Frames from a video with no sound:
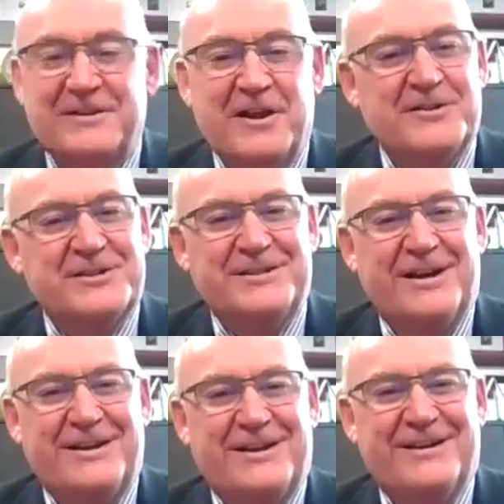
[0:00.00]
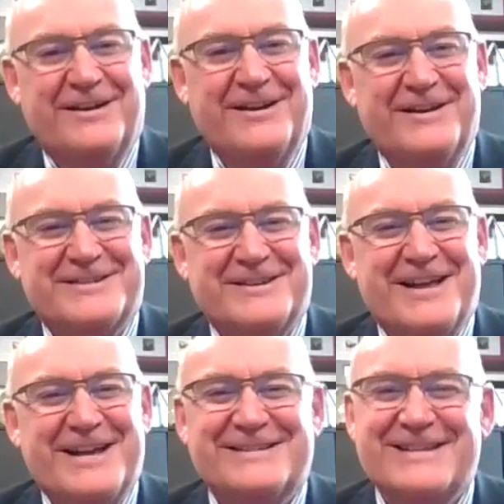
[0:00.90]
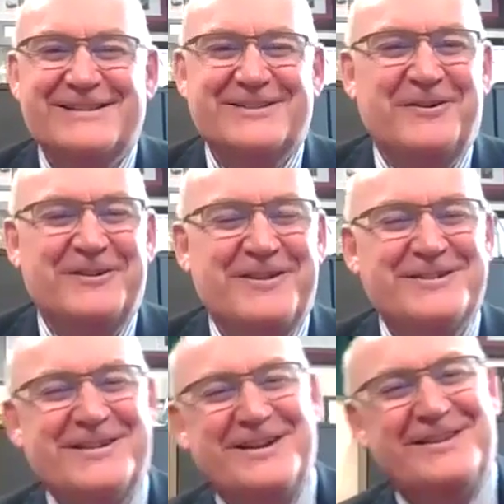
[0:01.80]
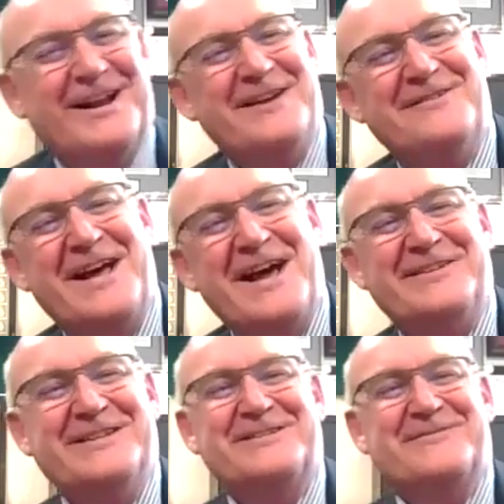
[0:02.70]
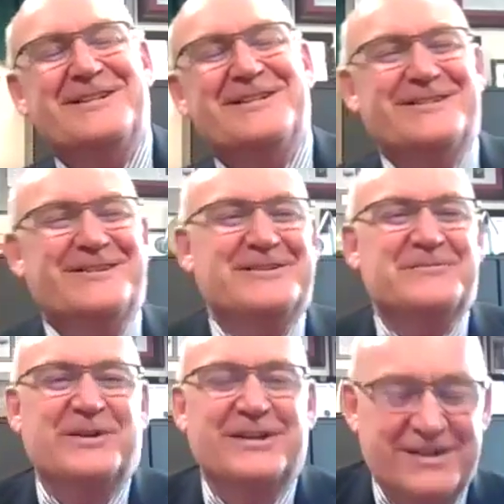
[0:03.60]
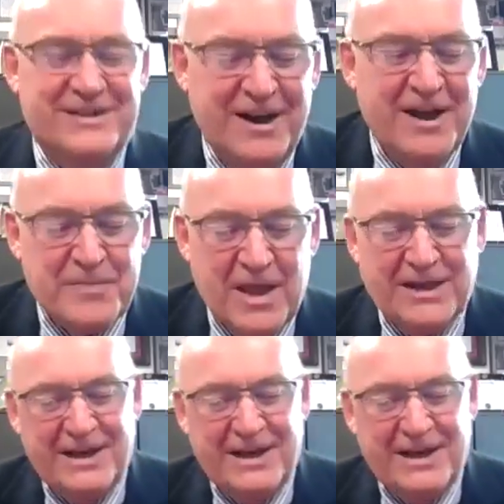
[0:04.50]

another study. So that's a whole nother study that I don't have in this research, but I